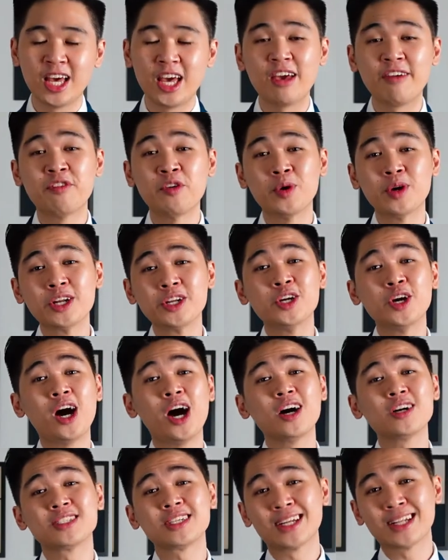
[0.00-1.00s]
If you wanna know
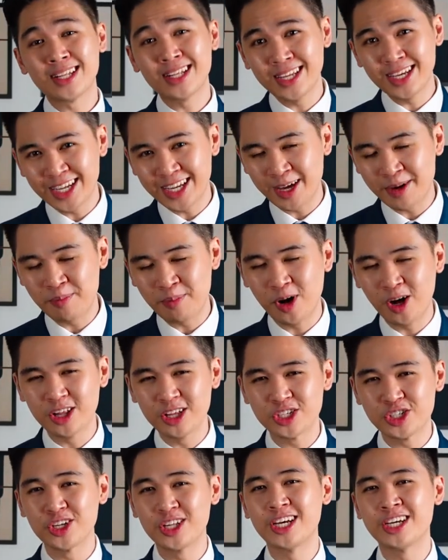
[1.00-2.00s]
how to clean and
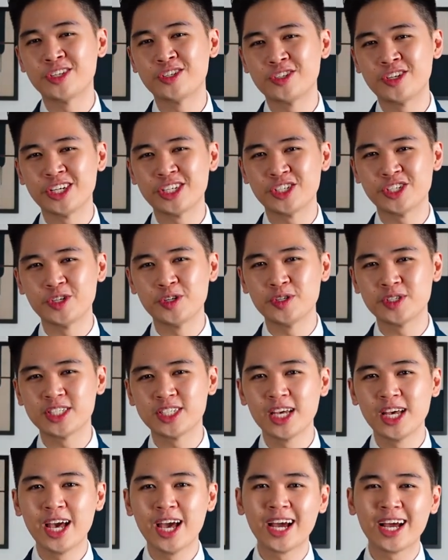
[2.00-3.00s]
polish your leather dress shoes,
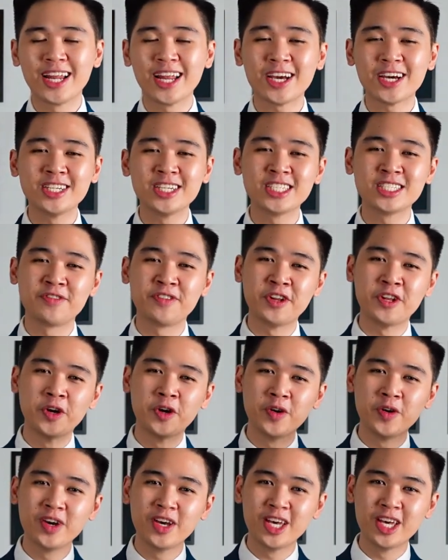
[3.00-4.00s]
click on this
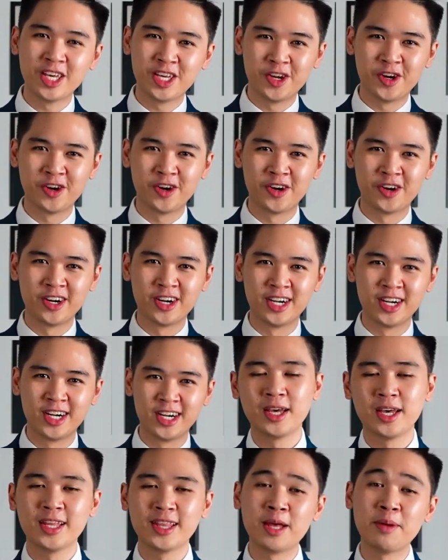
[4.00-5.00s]
video here.
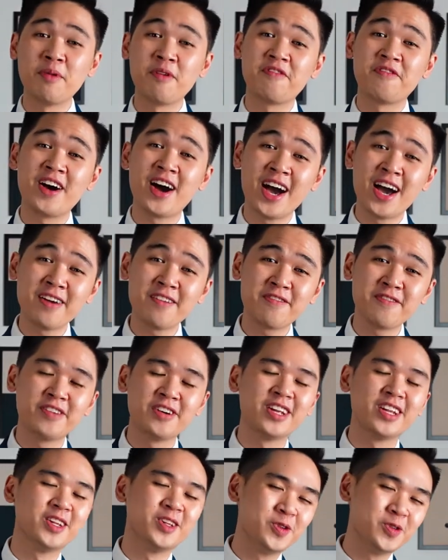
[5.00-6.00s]
Number
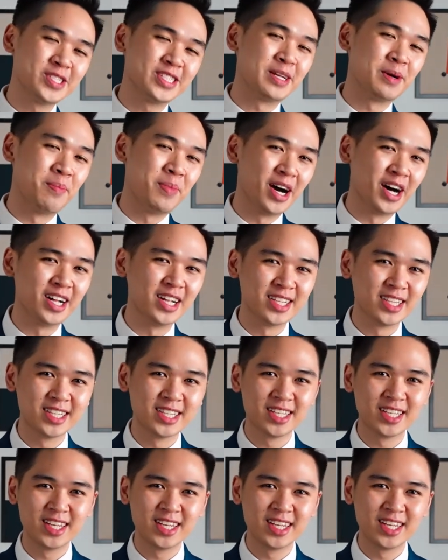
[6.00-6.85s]
five, lose the belt.